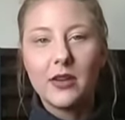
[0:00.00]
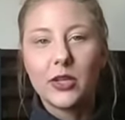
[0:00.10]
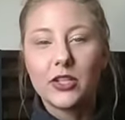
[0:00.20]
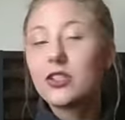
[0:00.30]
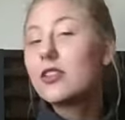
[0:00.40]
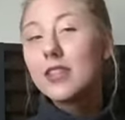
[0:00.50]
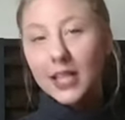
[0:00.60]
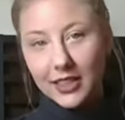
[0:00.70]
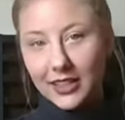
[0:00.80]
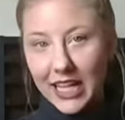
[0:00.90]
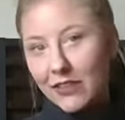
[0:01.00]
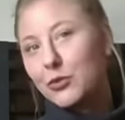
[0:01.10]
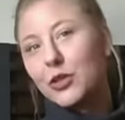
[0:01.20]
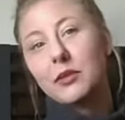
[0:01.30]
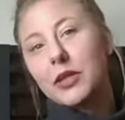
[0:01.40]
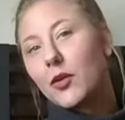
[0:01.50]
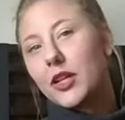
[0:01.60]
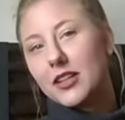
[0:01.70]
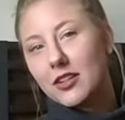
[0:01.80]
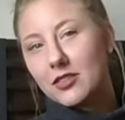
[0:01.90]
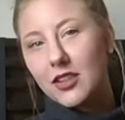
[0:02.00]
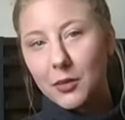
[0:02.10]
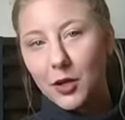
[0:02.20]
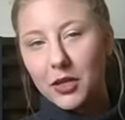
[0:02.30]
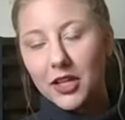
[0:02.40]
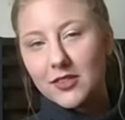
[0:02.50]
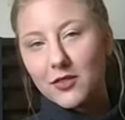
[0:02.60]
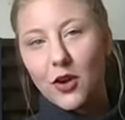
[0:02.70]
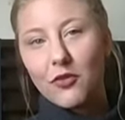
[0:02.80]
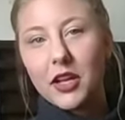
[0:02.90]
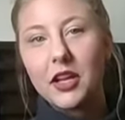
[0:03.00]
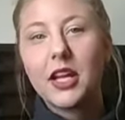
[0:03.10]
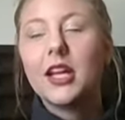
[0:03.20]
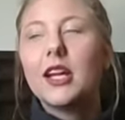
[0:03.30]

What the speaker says: which sadly they haven't really been going on all summer because of COVID.